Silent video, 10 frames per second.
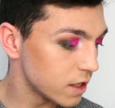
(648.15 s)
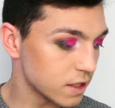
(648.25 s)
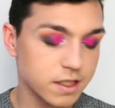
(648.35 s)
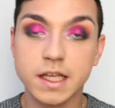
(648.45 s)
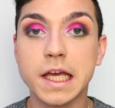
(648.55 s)

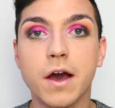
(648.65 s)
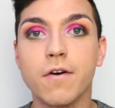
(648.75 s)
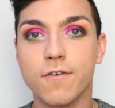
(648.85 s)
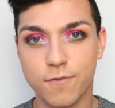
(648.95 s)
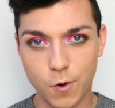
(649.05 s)

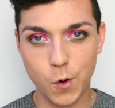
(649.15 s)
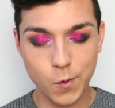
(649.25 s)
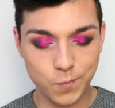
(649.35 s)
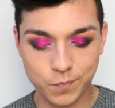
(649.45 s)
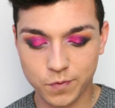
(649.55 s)
C4
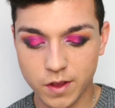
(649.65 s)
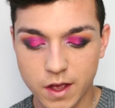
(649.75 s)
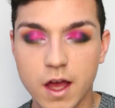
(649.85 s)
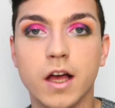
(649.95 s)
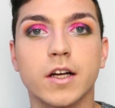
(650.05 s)

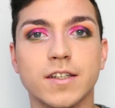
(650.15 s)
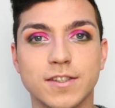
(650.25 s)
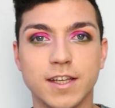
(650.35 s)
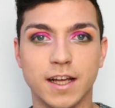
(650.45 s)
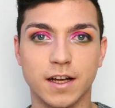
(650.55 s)

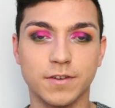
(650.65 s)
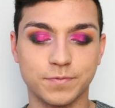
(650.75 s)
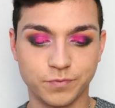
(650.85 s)
concealer,